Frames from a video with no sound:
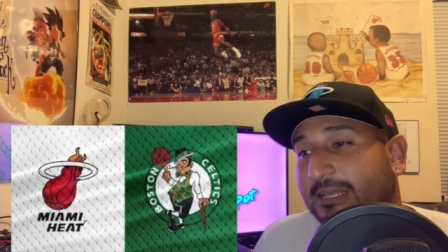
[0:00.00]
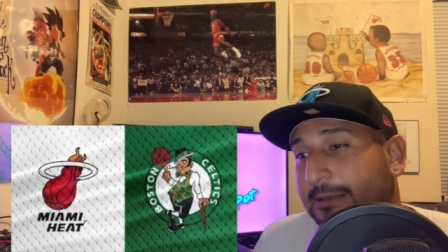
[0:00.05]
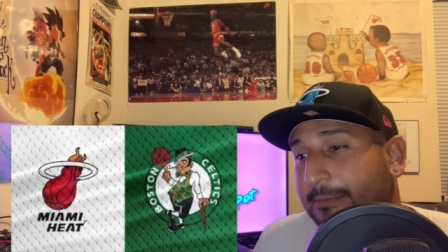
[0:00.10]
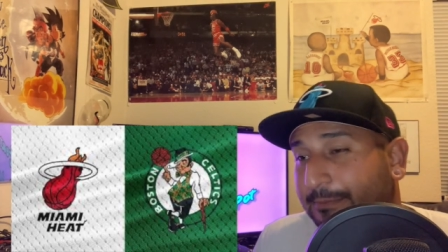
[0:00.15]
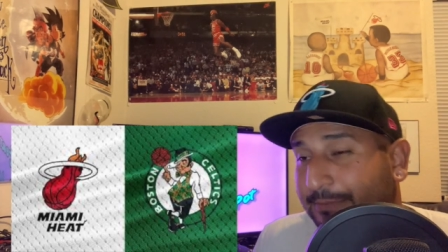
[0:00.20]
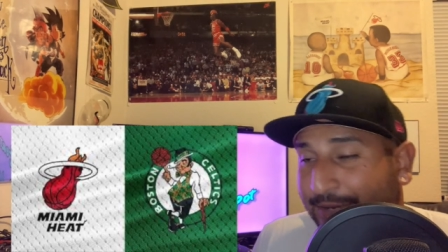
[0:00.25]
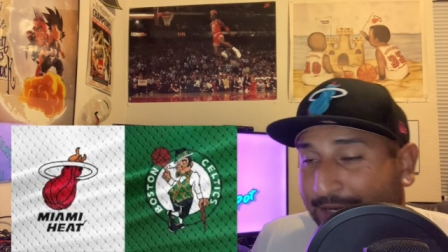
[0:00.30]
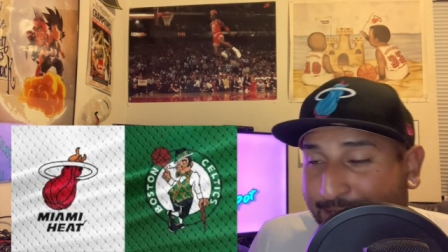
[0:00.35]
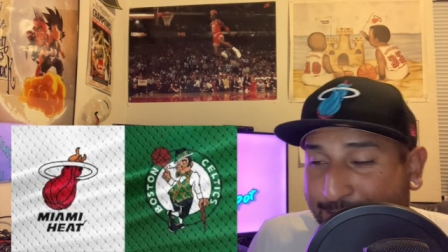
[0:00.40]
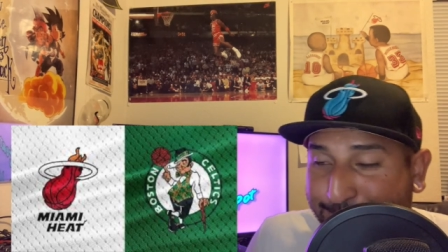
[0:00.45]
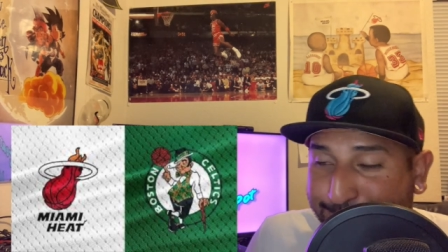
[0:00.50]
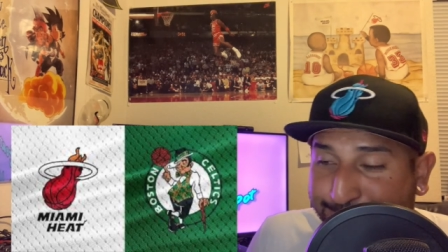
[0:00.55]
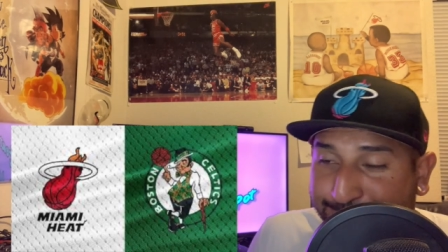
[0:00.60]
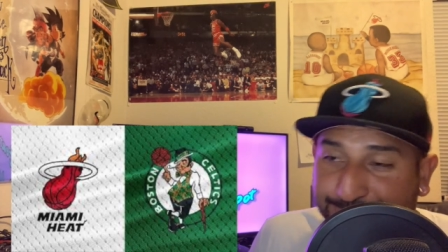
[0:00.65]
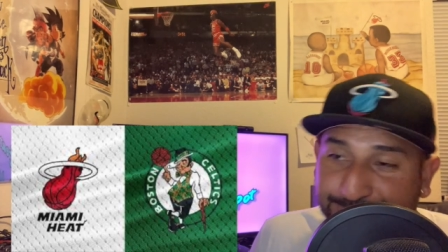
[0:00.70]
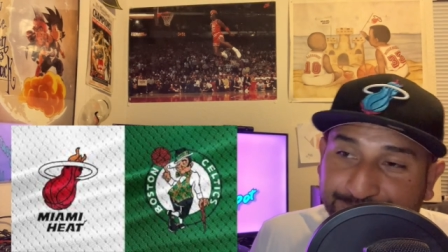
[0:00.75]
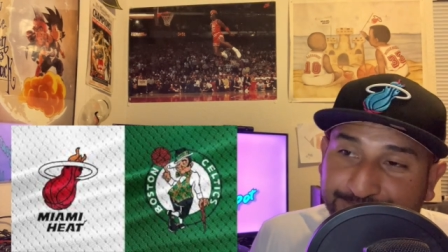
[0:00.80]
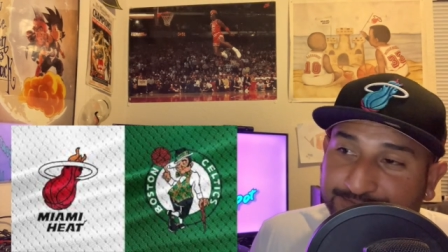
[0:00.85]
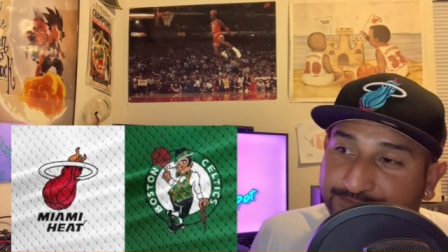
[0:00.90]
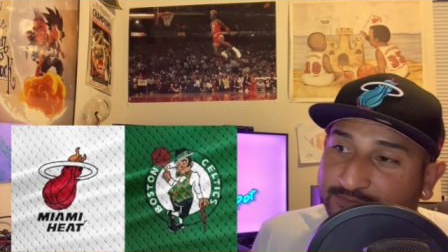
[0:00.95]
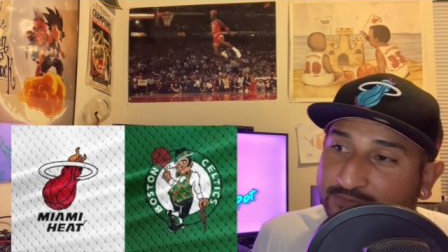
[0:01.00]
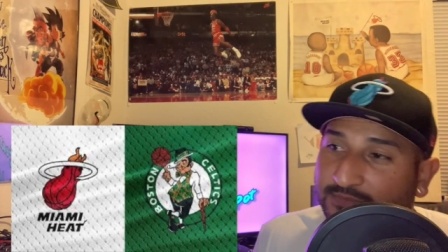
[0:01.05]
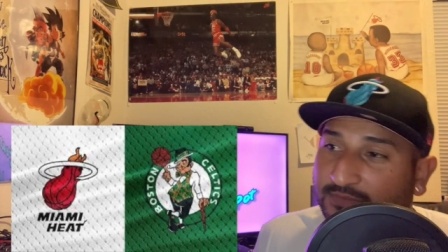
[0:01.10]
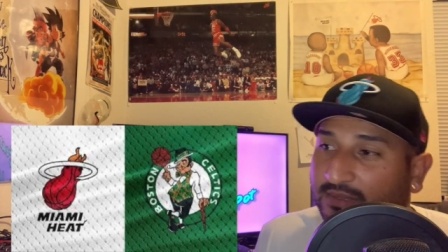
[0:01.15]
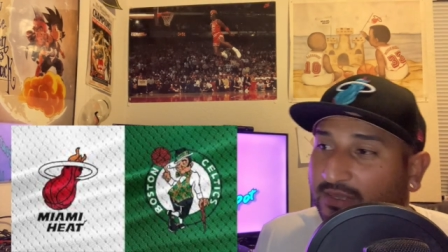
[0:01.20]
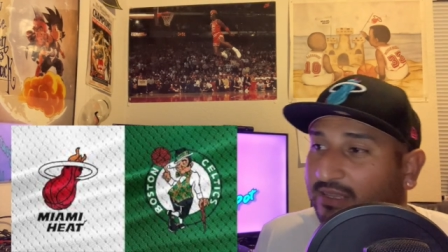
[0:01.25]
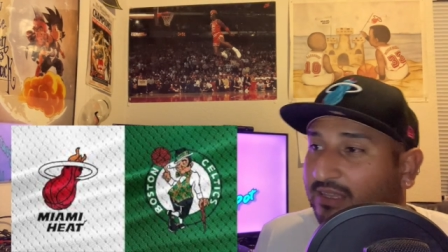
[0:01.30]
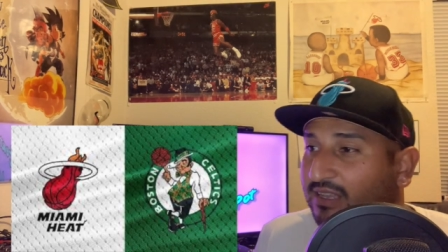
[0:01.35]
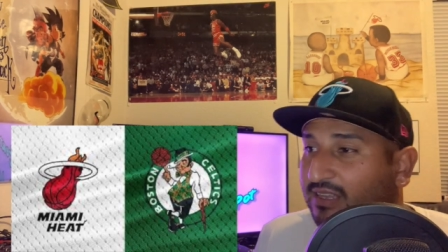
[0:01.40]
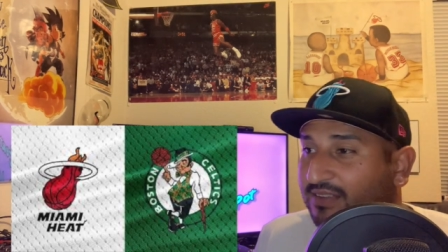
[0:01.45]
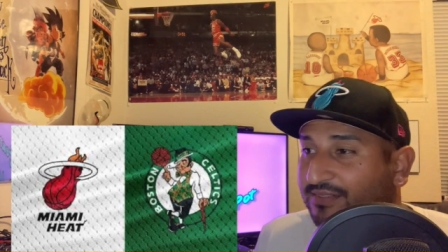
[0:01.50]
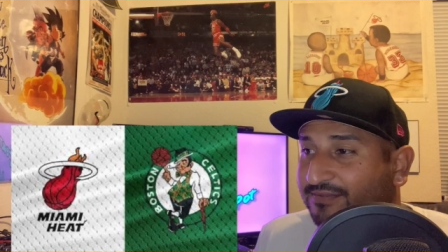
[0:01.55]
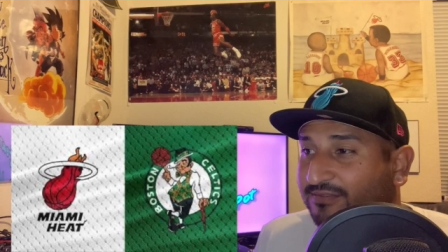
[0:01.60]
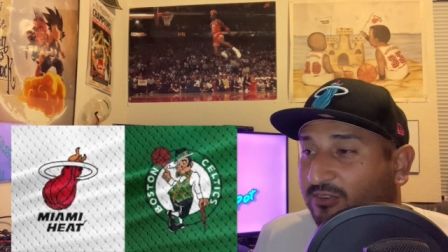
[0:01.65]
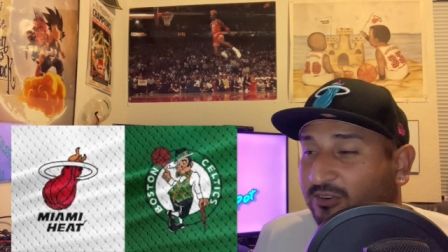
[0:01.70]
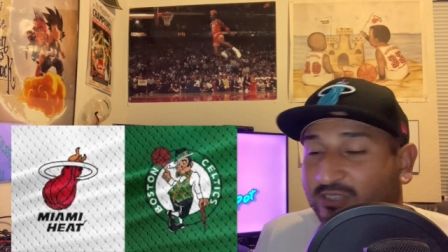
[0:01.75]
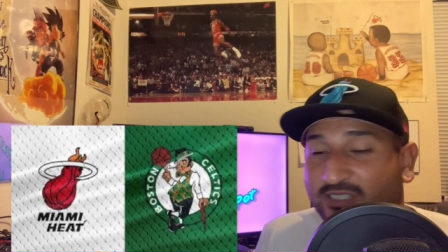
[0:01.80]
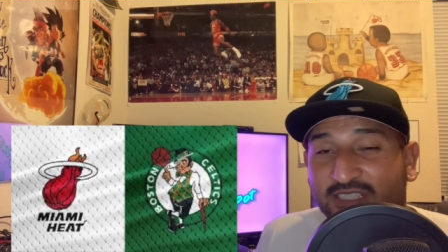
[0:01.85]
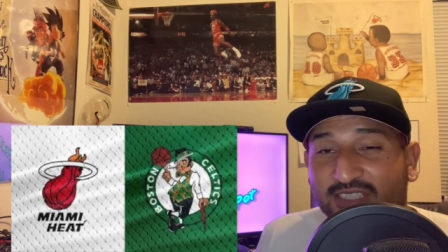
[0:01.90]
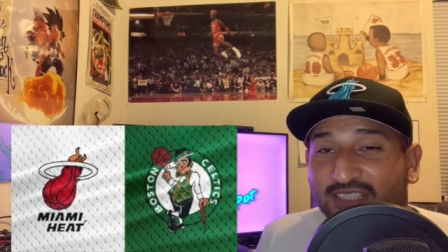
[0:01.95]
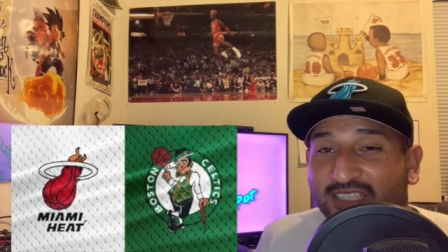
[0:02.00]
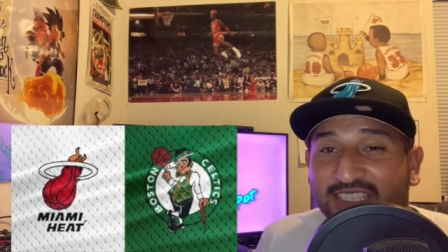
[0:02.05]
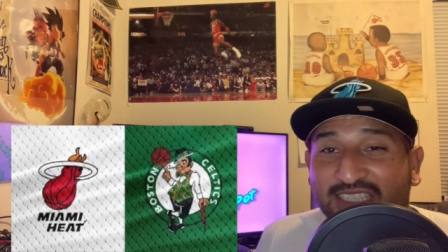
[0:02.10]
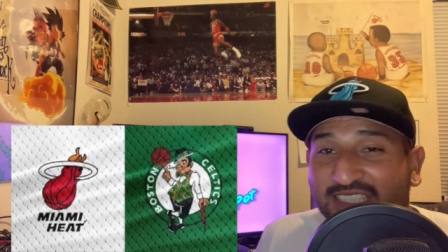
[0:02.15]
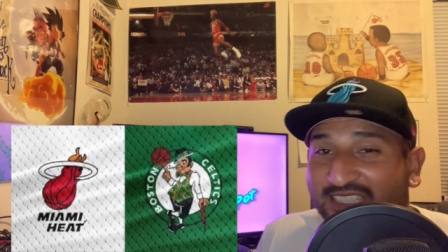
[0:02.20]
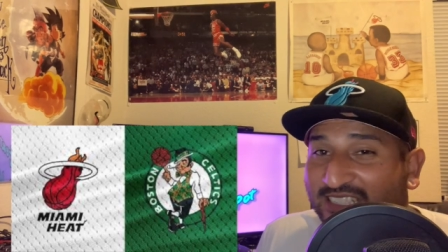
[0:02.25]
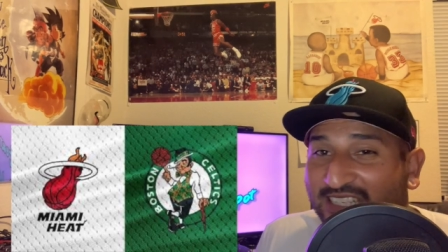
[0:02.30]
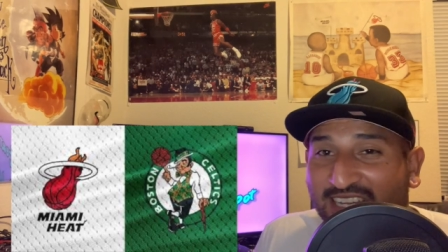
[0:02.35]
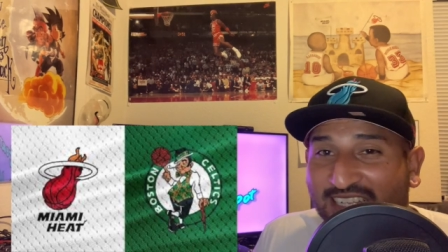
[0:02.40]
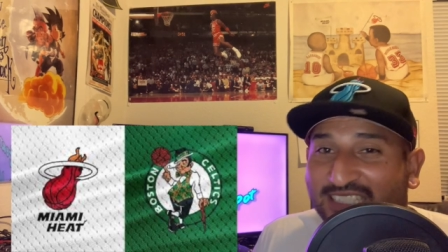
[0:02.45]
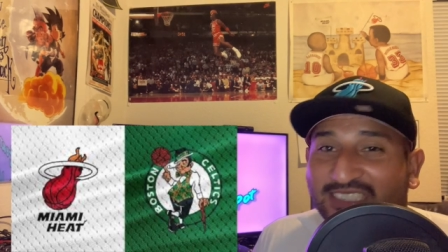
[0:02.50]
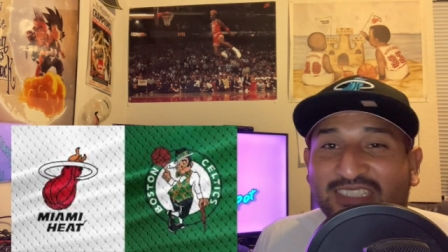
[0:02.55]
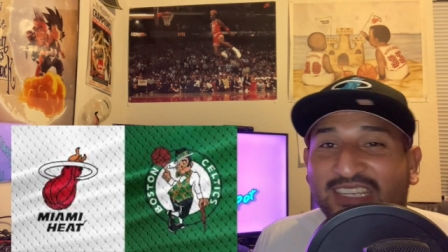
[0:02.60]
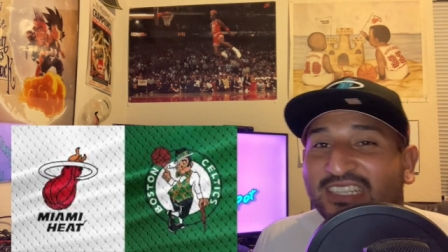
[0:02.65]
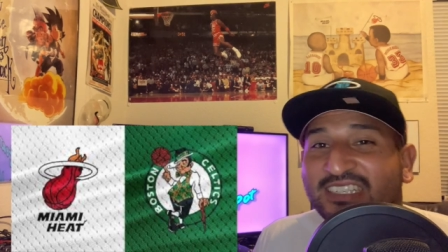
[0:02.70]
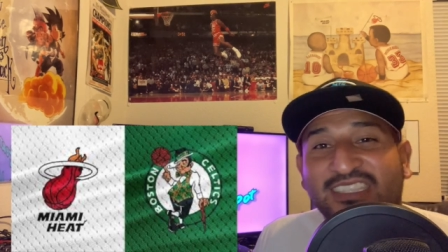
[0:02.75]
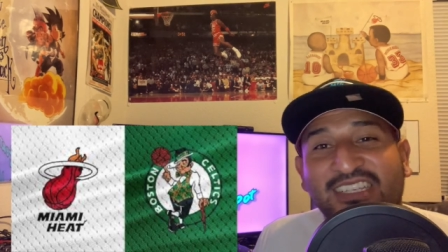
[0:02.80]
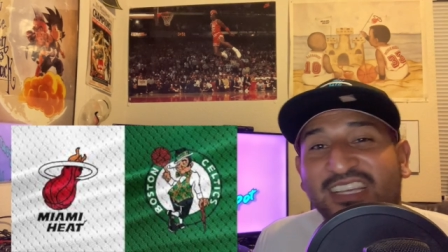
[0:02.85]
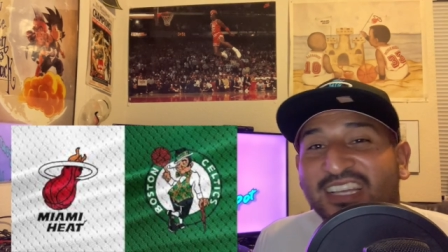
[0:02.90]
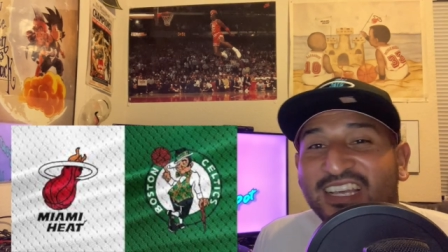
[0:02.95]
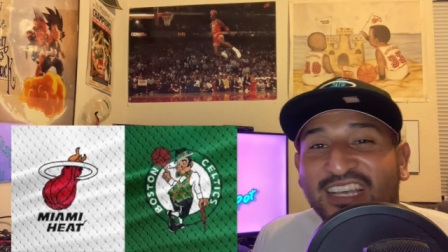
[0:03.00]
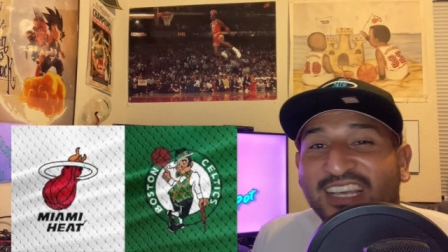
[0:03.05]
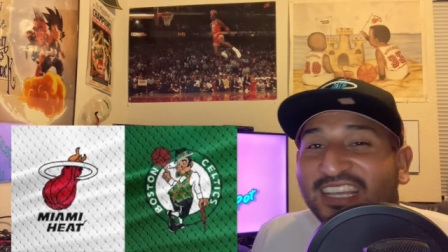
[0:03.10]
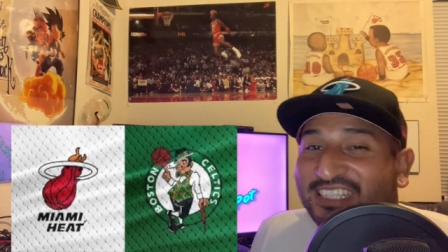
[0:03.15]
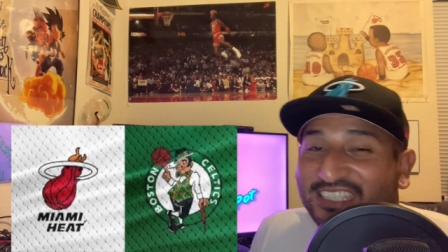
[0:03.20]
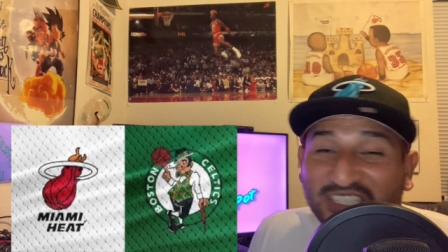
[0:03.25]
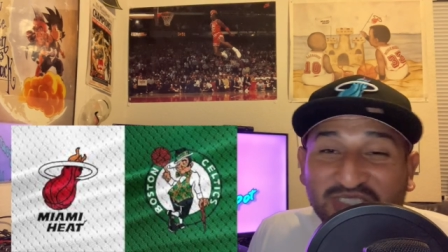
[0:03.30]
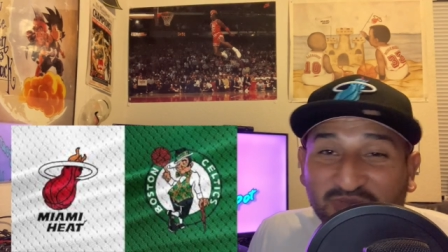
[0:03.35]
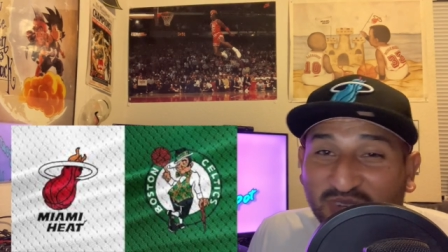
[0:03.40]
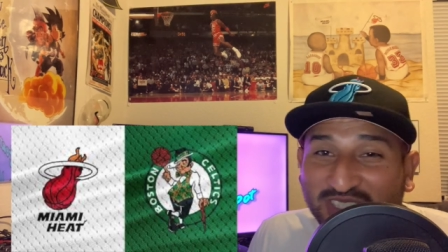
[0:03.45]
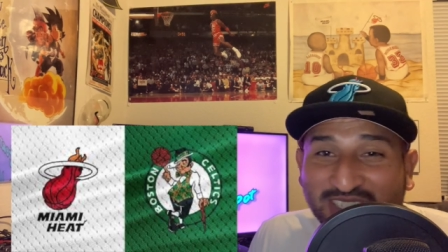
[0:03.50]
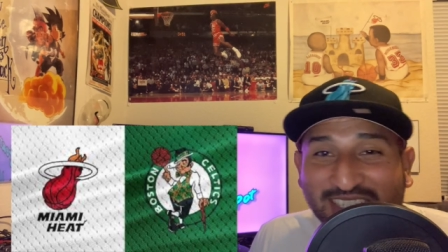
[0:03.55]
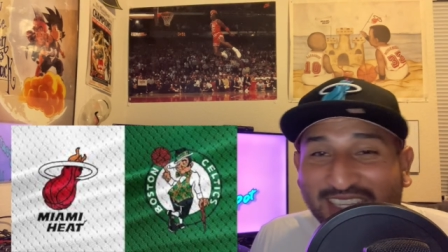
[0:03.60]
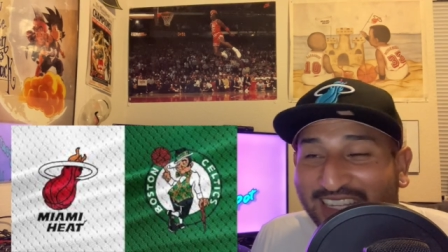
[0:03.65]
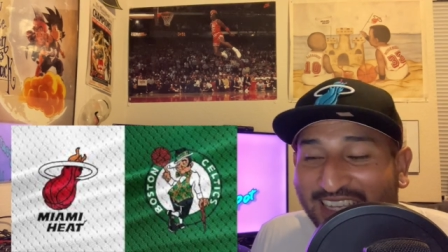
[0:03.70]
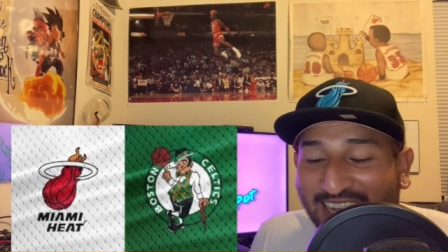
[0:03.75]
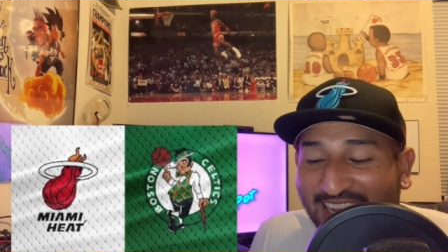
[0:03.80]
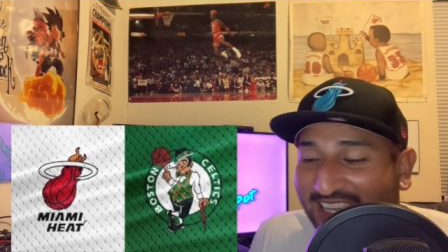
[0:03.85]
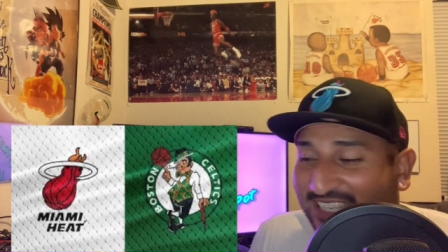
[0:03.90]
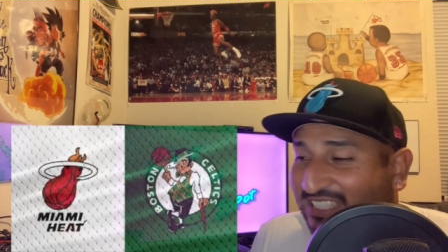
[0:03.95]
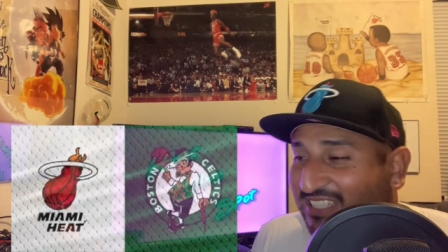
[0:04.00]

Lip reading: But unfortunately, just wasn't the case.